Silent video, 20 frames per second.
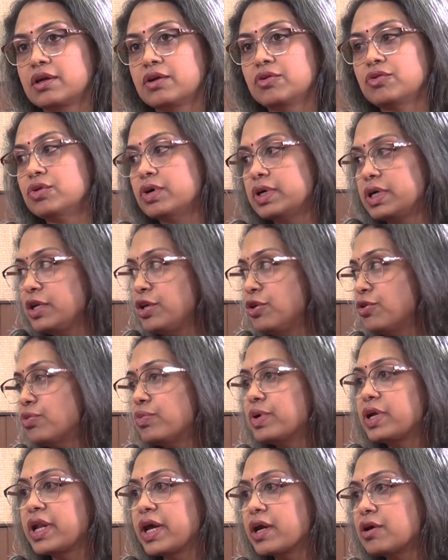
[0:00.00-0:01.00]
You
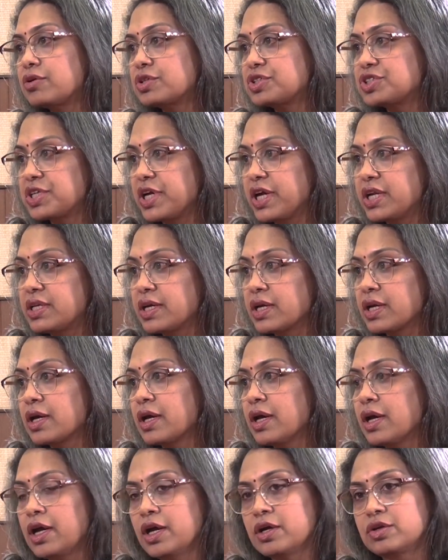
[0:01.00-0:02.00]
were negotiating
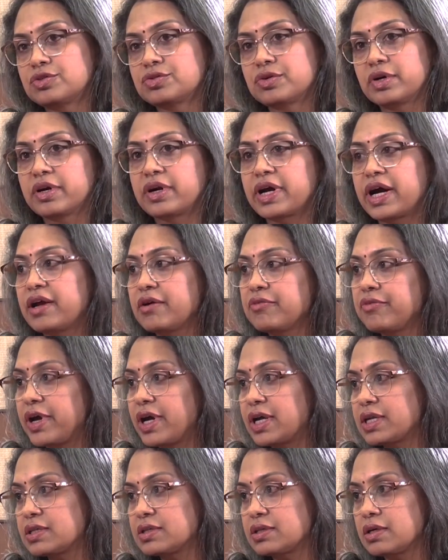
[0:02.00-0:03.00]
to arrive
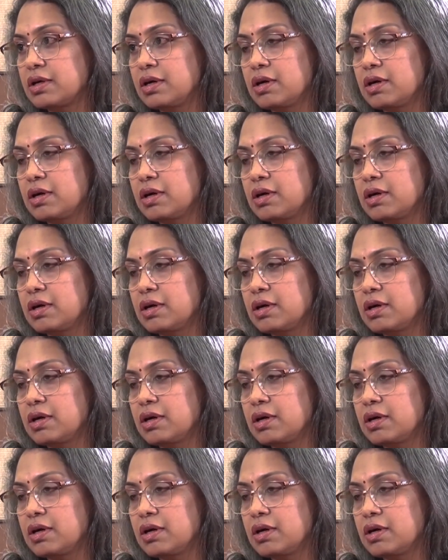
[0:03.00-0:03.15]
at